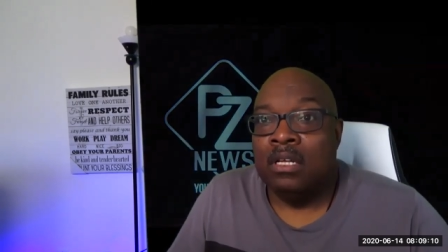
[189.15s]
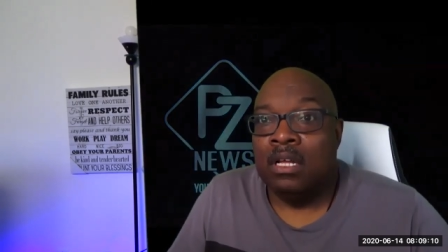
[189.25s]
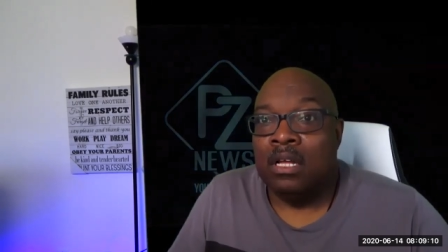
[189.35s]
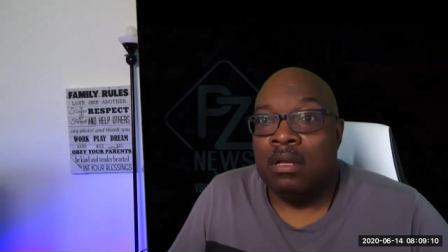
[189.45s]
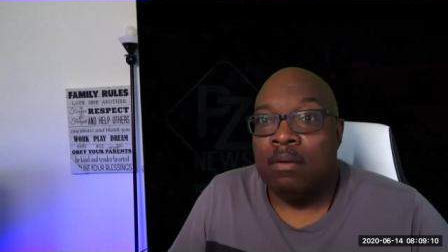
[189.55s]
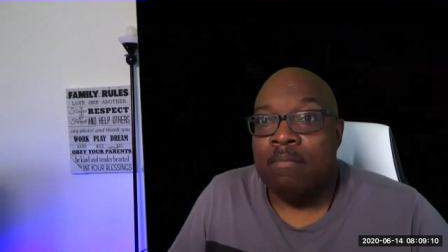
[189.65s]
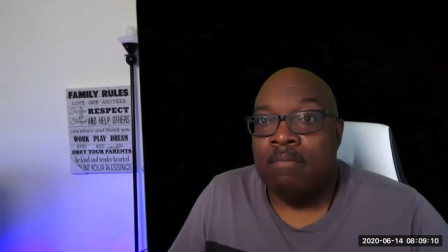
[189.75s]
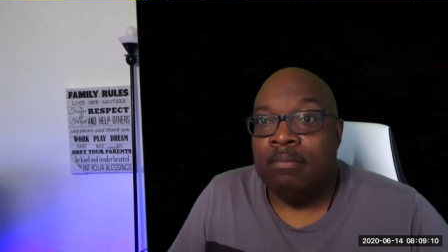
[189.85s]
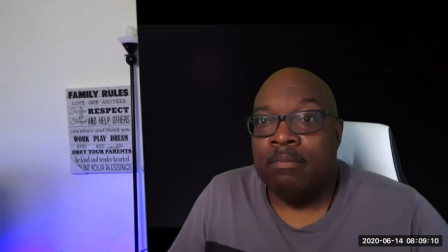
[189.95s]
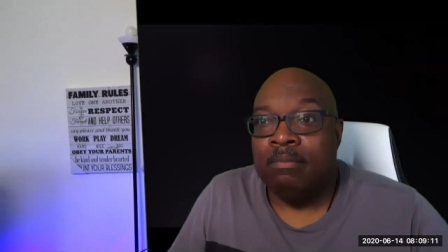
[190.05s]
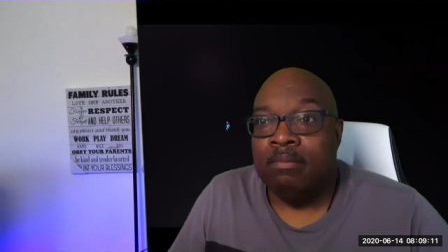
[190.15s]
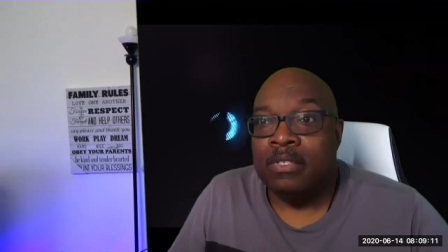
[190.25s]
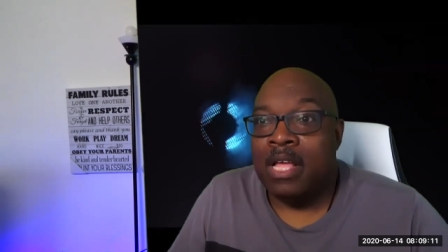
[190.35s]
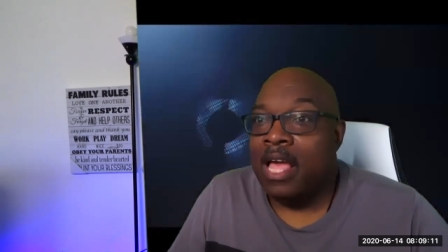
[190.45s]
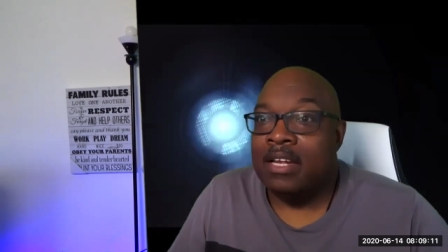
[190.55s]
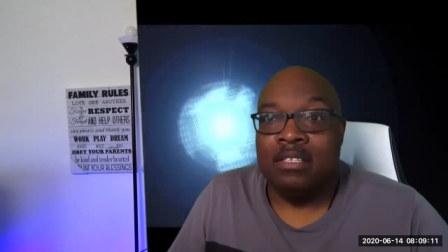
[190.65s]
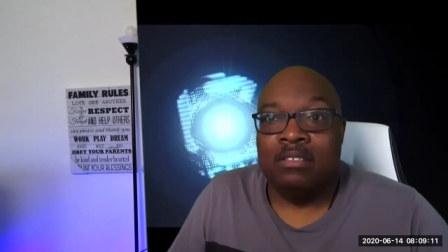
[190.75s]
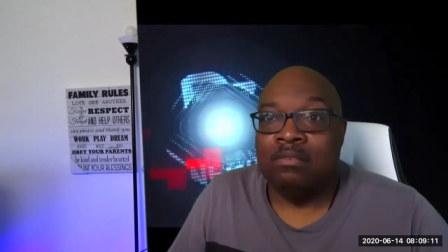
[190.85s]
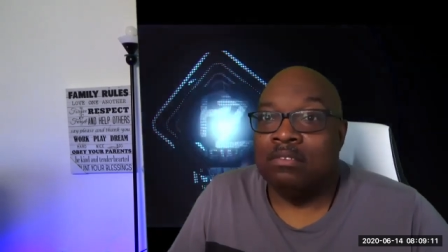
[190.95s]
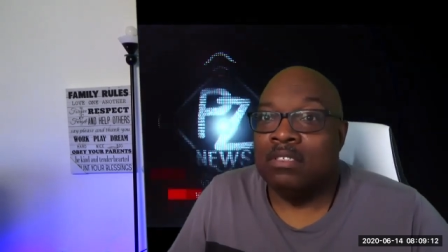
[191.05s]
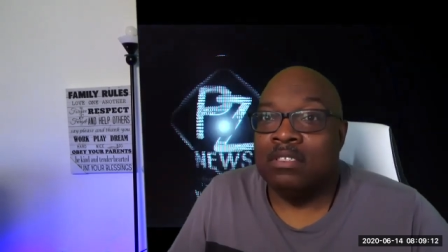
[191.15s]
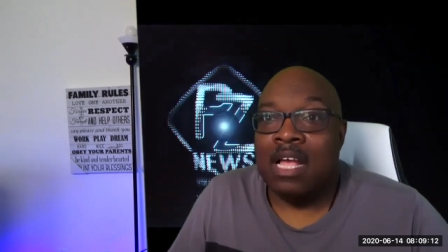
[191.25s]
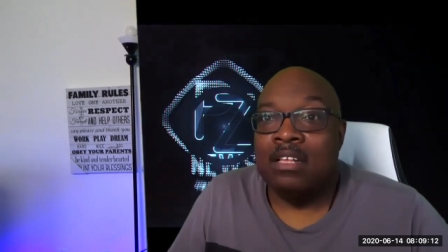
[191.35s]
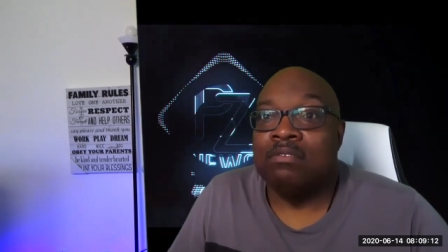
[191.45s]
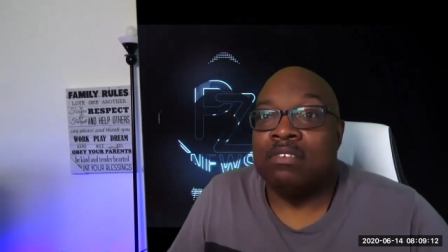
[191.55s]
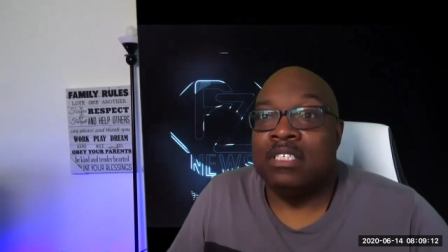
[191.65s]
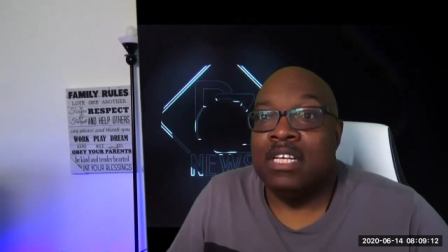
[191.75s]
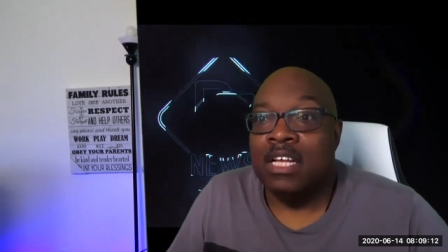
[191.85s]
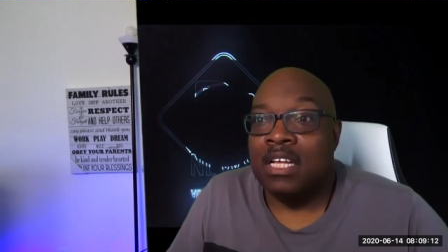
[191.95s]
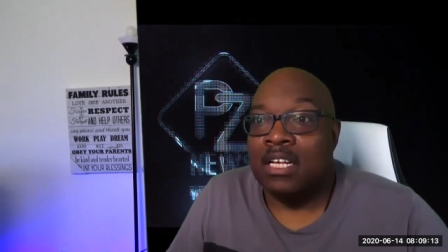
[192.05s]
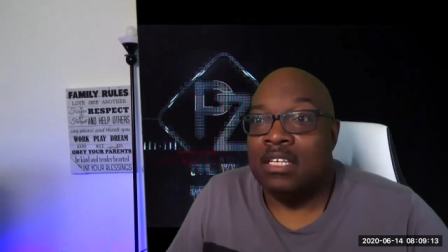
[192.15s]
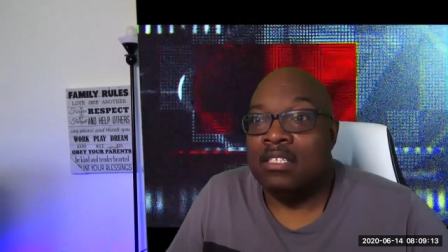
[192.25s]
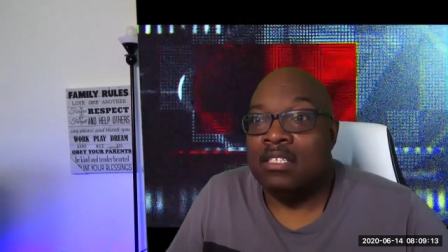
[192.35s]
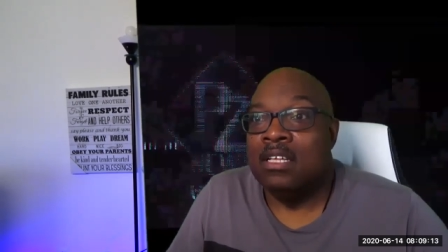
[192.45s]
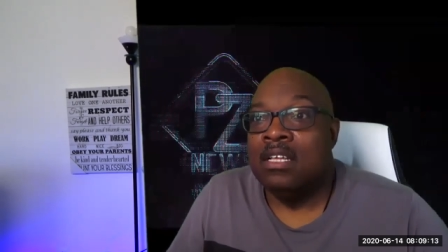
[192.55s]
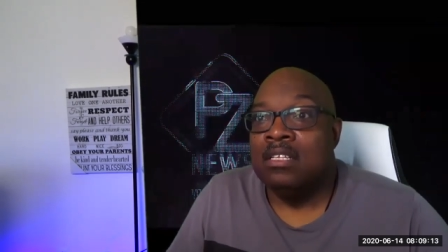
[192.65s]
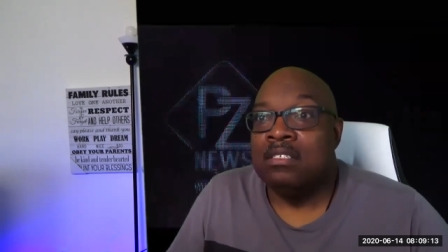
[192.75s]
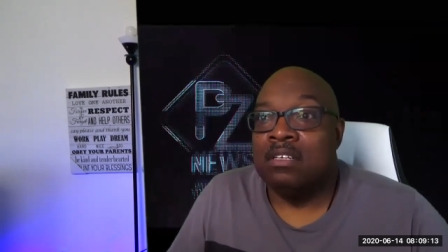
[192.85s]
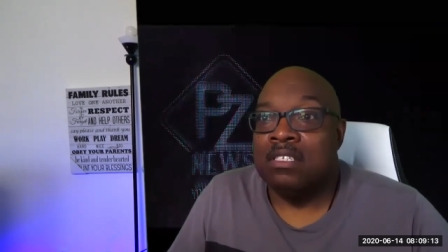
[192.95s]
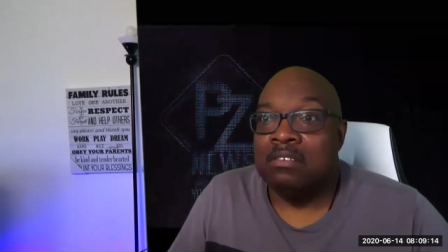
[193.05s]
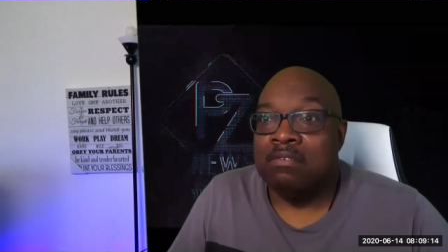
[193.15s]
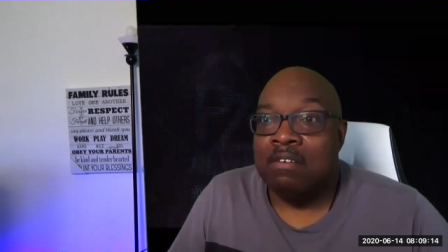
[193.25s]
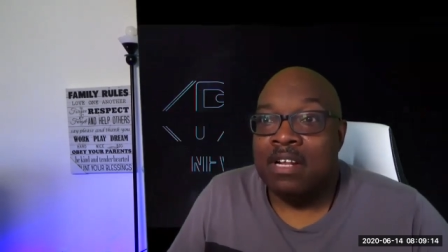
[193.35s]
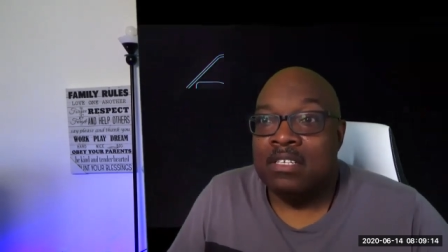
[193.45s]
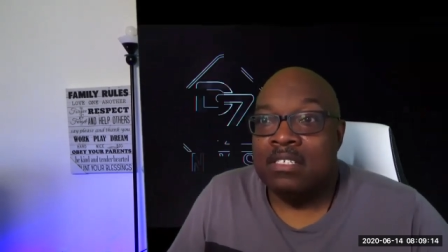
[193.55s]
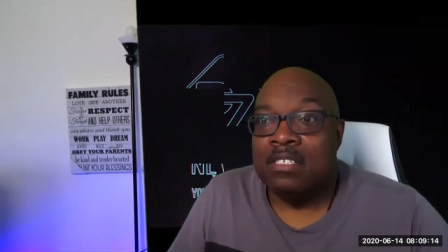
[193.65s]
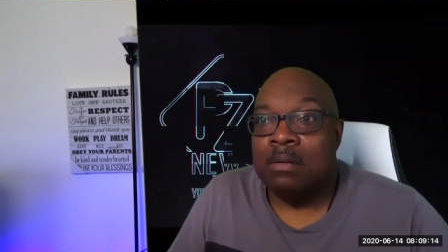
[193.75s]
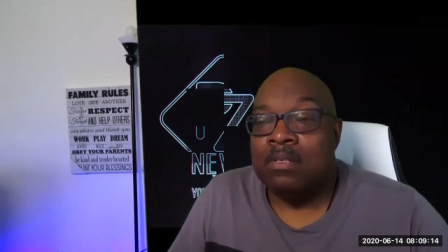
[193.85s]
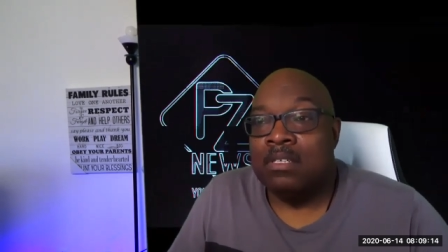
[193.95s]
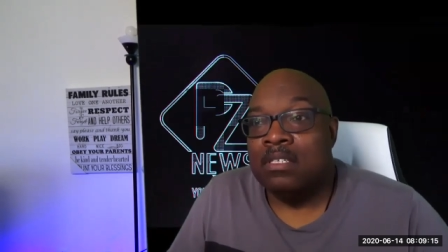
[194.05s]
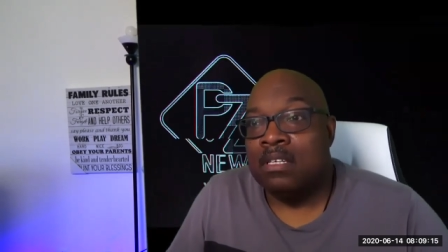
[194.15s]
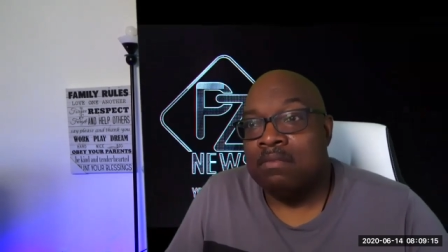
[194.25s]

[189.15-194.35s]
Um, that is that's ridiculous. So it says Revelation chapter six